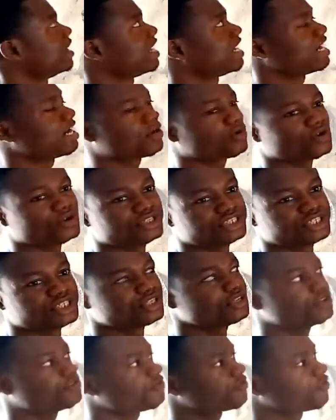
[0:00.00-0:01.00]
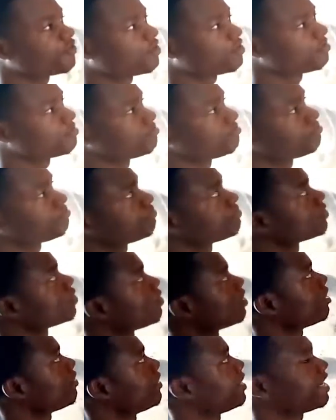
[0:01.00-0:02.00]
are continuing from
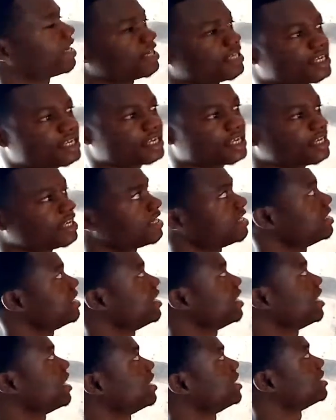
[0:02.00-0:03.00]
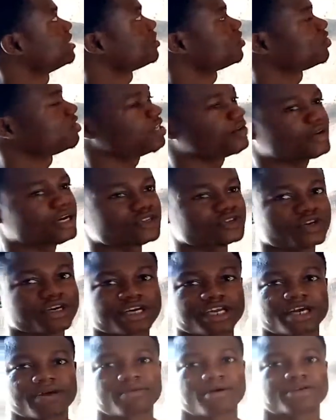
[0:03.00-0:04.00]
where we ended the other day, and today we are
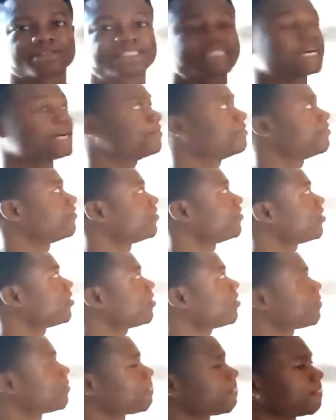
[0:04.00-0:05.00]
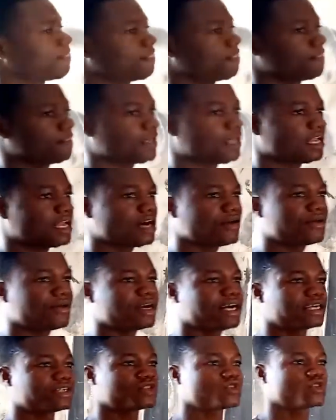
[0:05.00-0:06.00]
talking about type 4 and how you
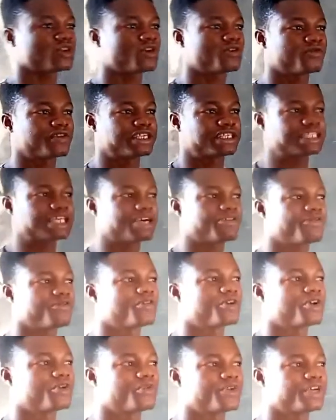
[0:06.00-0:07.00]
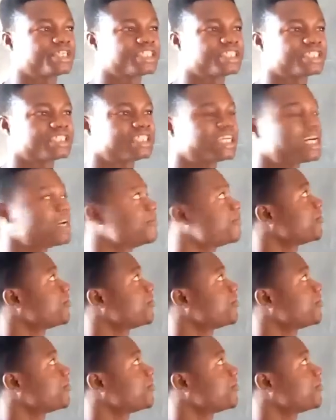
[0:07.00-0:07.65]
can solve the type 4 equation. Type